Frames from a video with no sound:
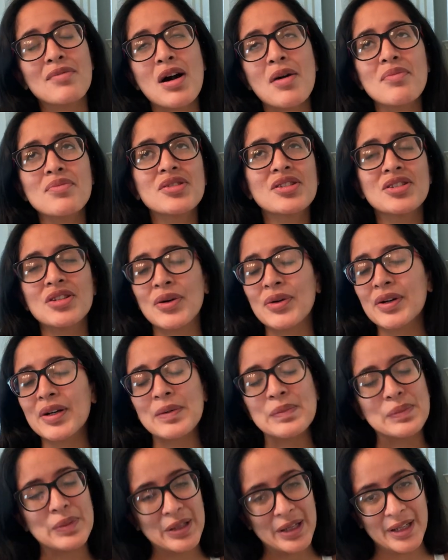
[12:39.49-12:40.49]
Moms
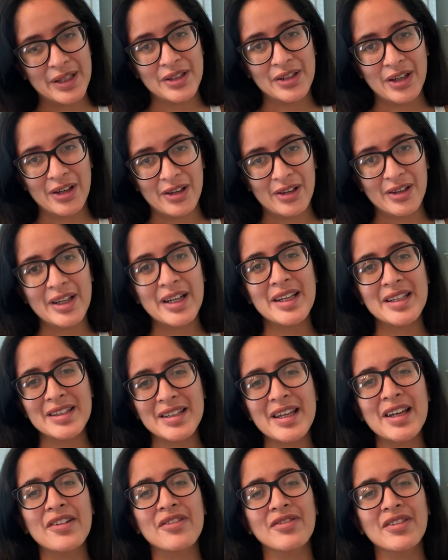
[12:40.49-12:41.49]
don't complain, y'all.
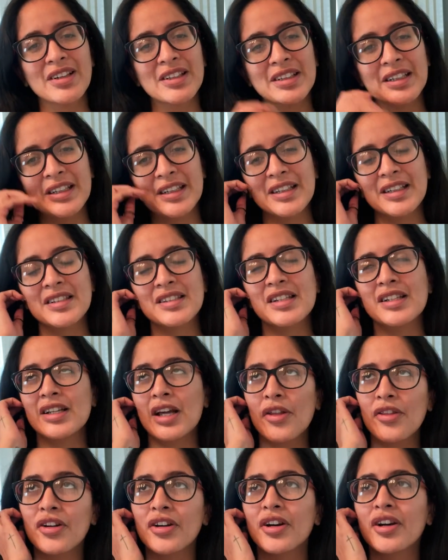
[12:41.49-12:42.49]
It really is
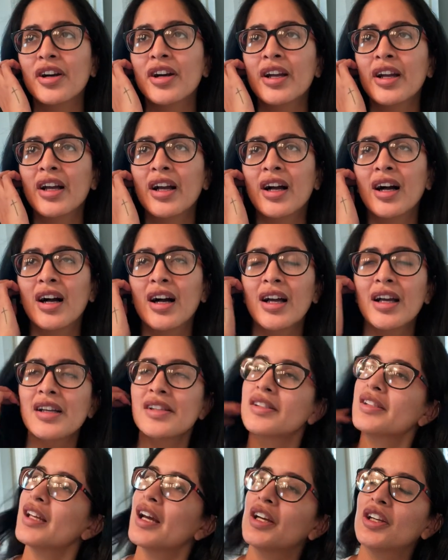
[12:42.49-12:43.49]

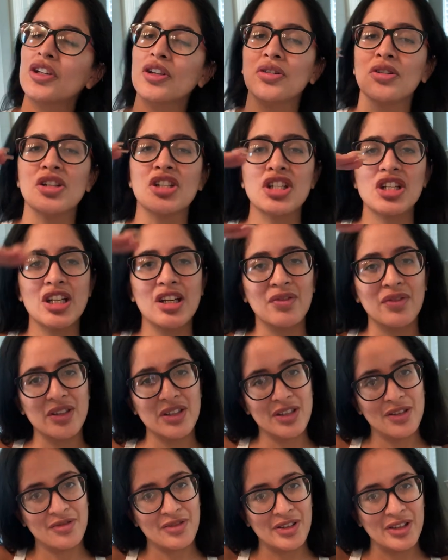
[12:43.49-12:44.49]
it's like you
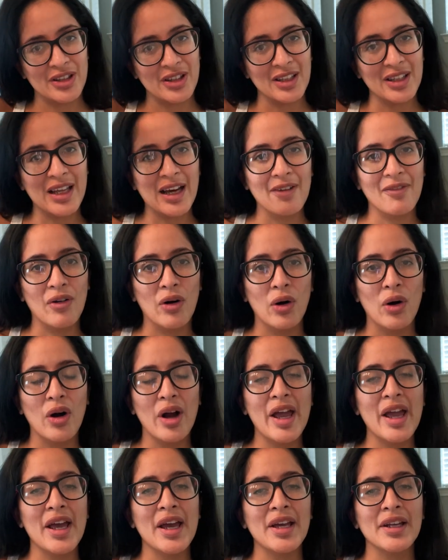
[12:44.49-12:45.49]
achieve a different
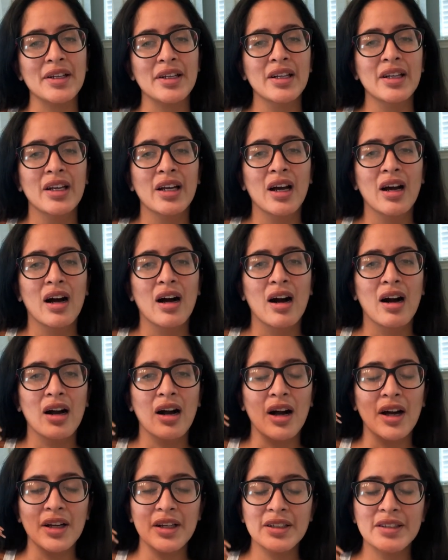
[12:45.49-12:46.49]
level. And
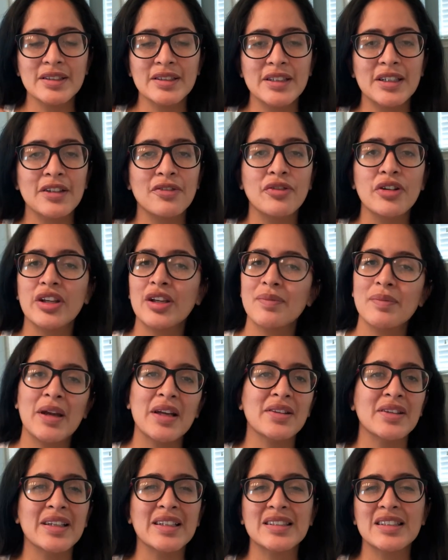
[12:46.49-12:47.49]
honestly, if we
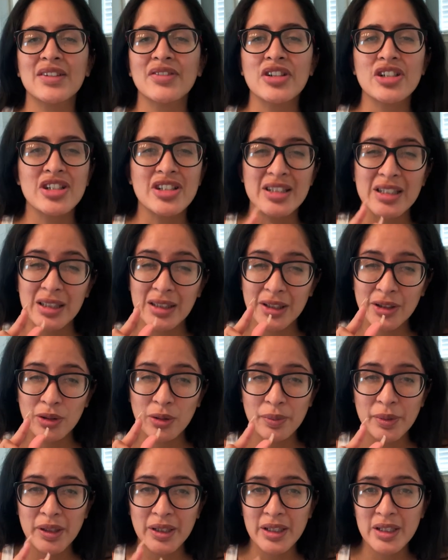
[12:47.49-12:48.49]
can make things even just a
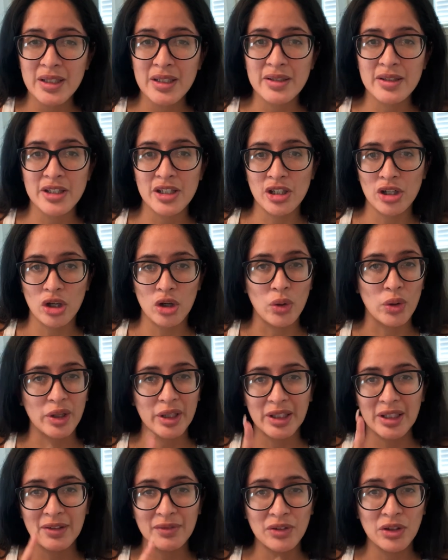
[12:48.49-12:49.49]
little bit easier
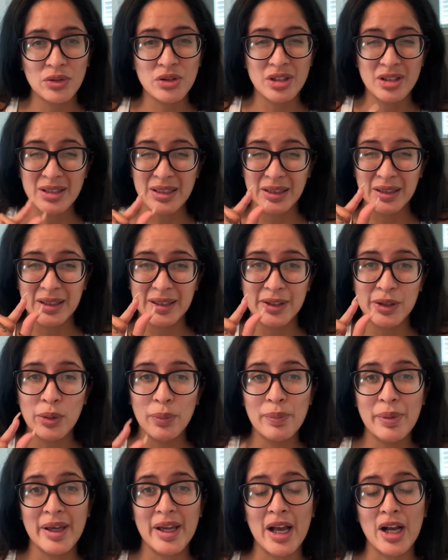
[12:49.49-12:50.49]
or give you just a
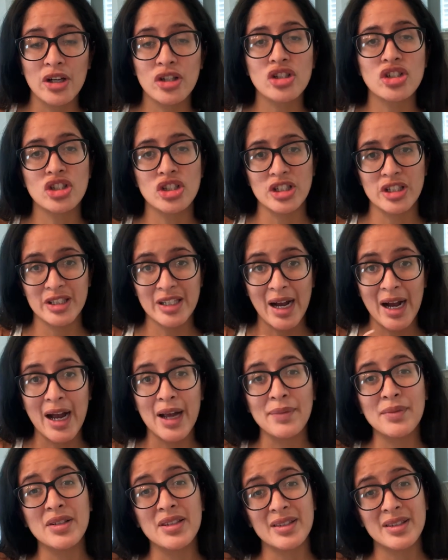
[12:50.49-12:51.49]
little bit extra
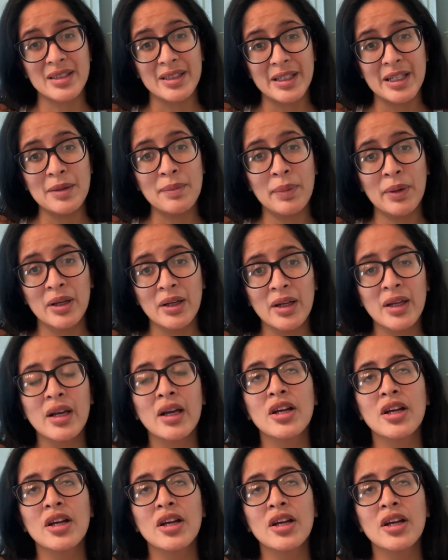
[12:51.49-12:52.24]
time to sleep,